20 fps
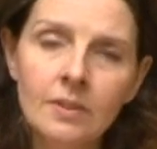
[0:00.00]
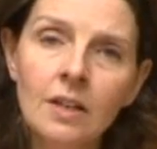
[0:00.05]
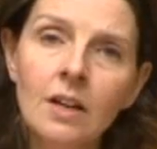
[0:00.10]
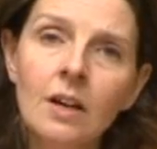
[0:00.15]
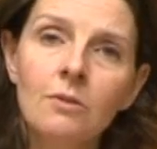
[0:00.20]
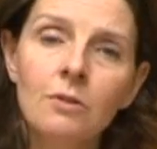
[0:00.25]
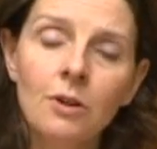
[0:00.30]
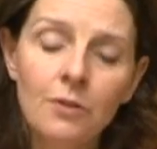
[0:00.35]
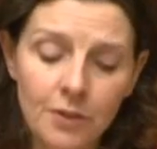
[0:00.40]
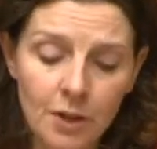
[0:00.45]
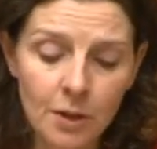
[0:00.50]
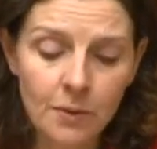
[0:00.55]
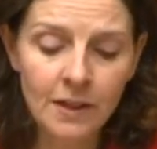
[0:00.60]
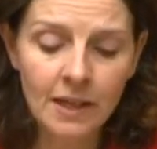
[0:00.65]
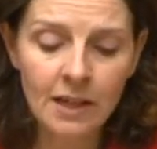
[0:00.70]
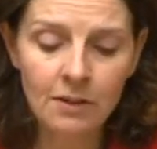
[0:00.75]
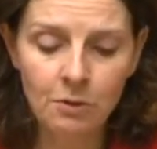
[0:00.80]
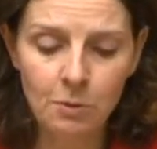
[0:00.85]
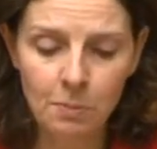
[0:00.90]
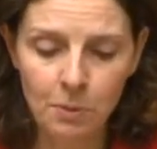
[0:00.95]

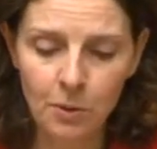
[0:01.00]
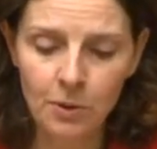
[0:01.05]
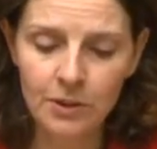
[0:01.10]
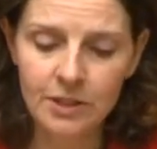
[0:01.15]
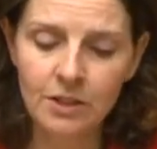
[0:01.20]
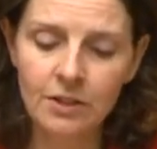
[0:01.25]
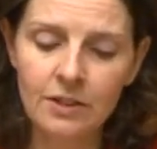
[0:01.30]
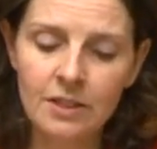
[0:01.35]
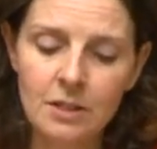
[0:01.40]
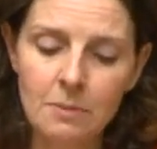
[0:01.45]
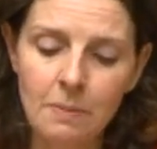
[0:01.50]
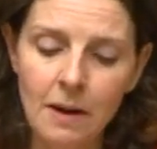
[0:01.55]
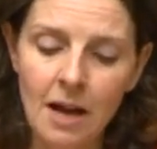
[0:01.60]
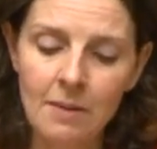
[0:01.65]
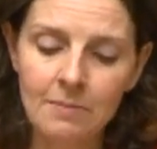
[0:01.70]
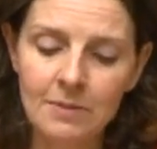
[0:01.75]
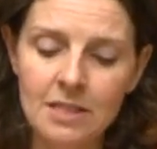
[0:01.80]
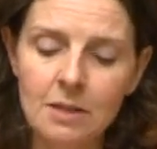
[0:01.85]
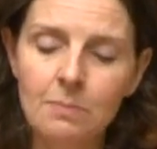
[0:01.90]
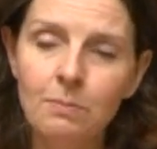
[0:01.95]
Reviewing and reporting on the
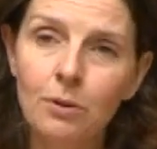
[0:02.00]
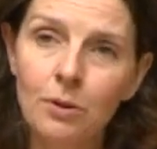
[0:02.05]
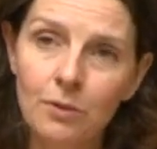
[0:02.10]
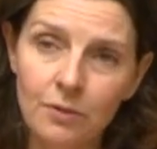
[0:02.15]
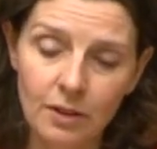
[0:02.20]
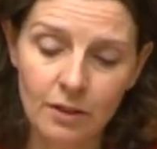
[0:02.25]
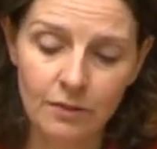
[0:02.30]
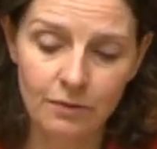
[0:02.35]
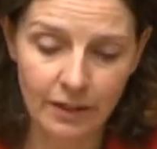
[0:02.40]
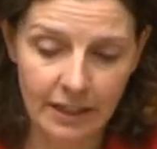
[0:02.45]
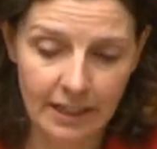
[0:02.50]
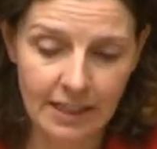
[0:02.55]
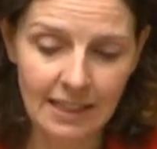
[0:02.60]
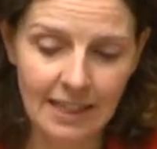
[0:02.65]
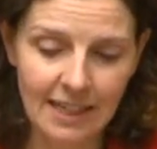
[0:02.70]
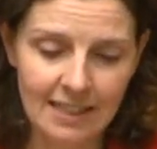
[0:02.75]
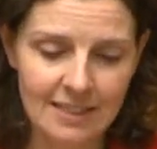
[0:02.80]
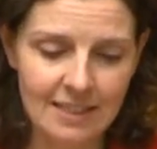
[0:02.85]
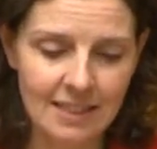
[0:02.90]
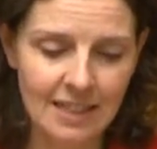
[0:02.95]
department's approval of
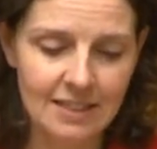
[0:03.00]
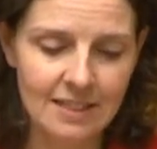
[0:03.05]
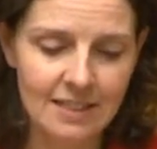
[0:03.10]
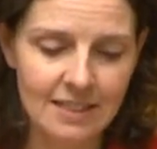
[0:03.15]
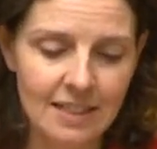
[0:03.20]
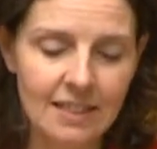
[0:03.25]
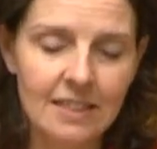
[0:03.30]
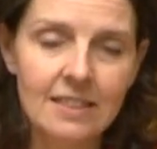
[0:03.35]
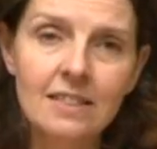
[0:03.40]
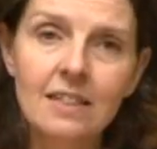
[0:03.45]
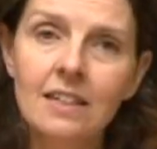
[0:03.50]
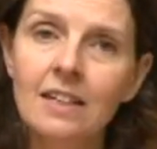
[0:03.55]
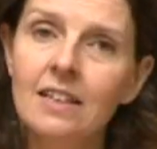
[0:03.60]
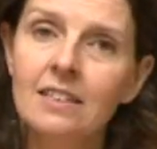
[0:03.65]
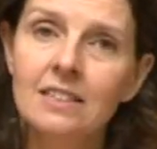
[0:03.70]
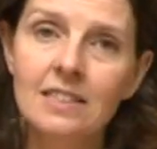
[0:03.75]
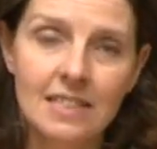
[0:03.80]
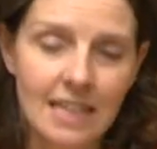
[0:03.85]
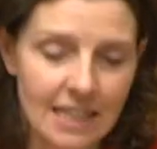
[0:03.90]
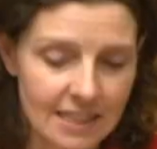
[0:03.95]
regulated entities,
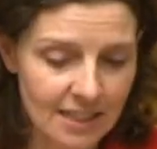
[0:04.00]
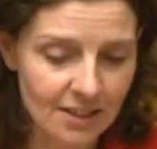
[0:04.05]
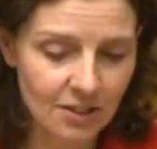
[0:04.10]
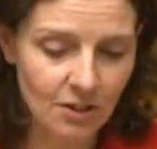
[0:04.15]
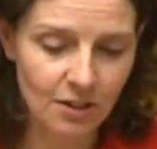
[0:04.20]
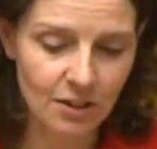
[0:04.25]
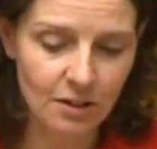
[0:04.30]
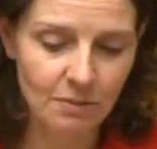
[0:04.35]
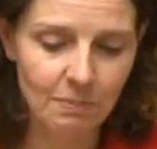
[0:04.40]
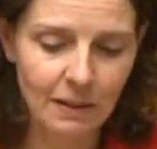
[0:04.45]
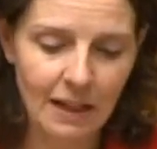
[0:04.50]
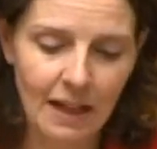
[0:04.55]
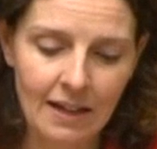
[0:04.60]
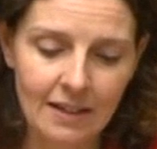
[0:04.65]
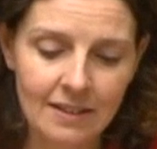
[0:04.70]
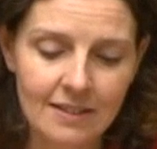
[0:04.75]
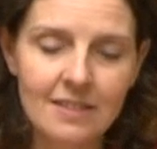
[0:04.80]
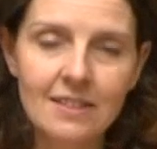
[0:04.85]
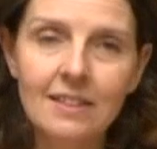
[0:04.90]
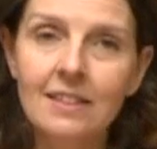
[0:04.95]
detecting
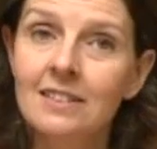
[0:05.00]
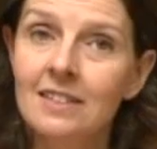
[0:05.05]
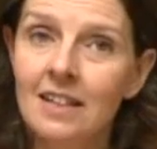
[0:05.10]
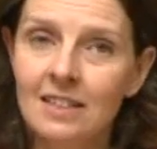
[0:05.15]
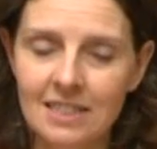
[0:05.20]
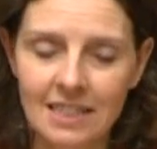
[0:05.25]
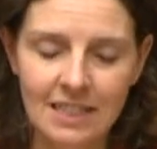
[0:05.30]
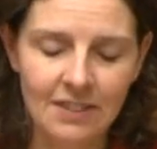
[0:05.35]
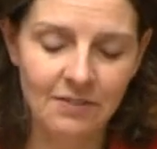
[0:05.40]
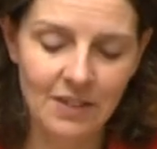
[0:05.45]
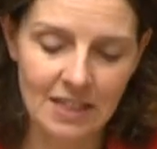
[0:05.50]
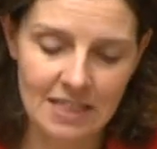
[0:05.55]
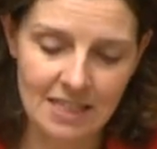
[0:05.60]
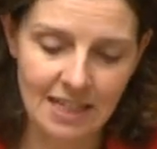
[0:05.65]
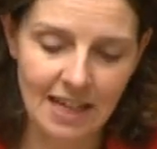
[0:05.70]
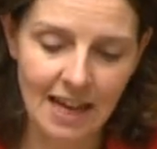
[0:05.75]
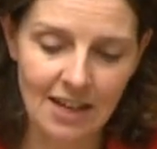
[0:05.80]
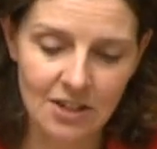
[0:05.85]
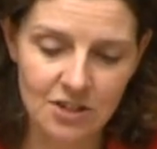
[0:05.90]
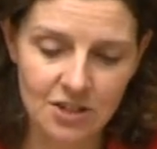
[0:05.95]
non-compliance, conducting
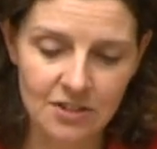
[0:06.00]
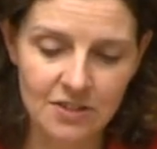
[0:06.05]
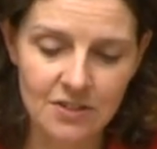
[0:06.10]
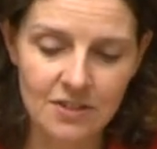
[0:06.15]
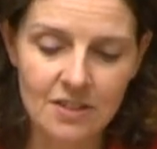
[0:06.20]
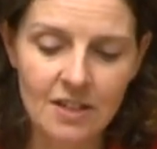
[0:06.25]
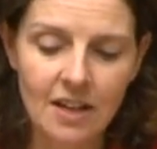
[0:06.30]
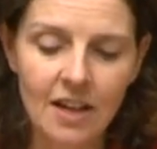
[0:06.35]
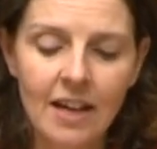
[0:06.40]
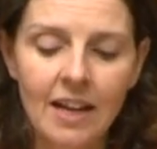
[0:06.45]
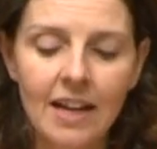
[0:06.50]
investigations,